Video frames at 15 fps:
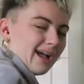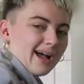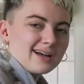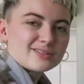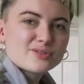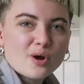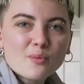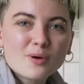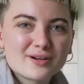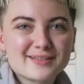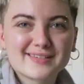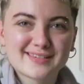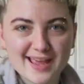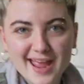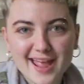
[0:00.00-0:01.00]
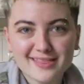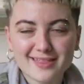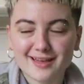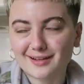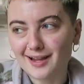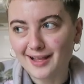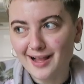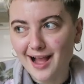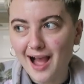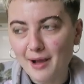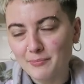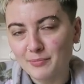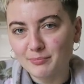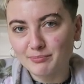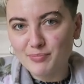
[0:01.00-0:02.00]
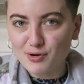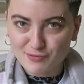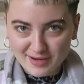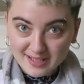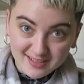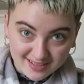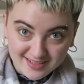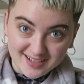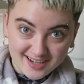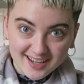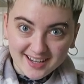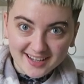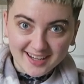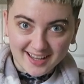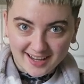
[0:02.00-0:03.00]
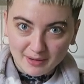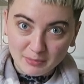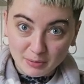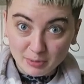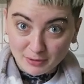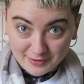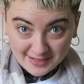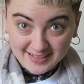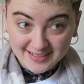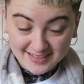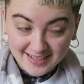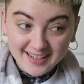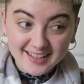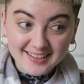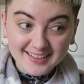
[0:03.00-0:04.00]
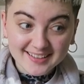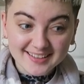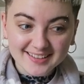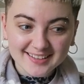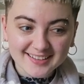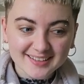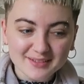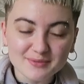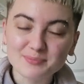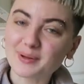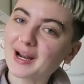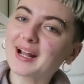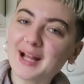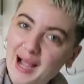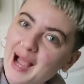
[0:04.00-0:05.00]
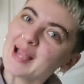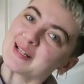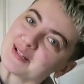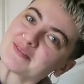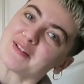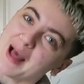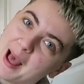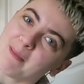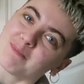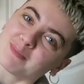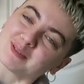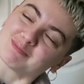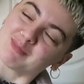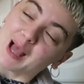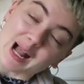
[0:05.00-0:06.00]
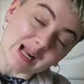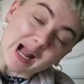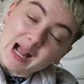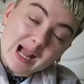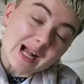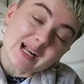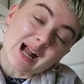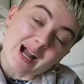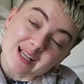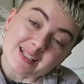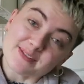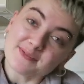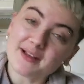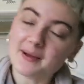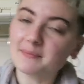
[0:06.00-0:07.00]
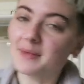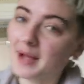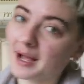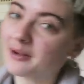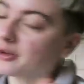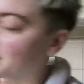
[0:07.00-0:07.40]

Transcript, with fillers: I don't want to say that like I'm barista, like I'm a barista, but I kind of am. I, can, I kind of am. Hang